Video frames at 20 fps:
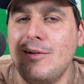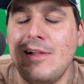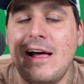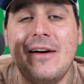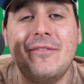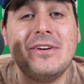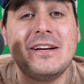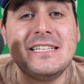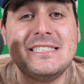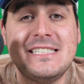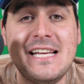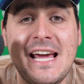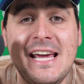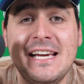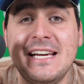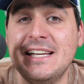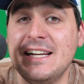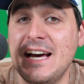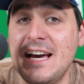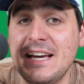Have a good day,
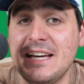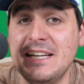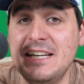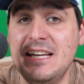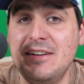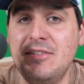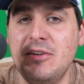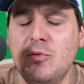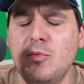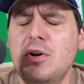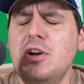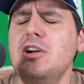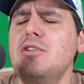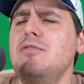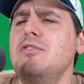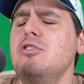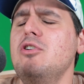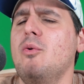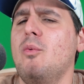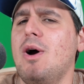good night, good evening, whenever
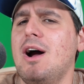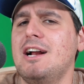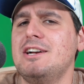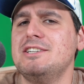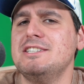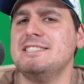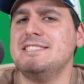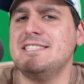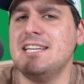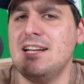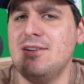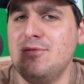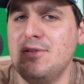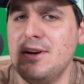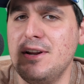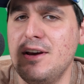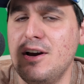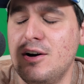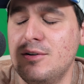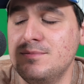you're watching said
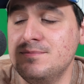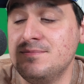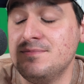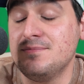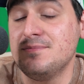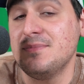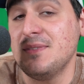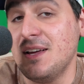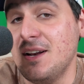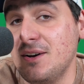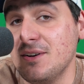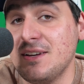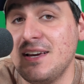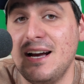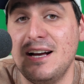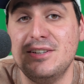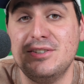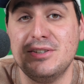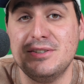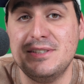video, and I'll
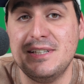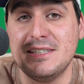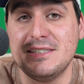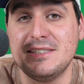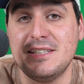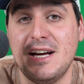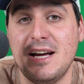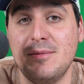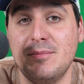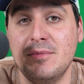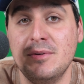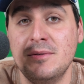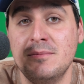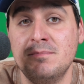catch you all next time.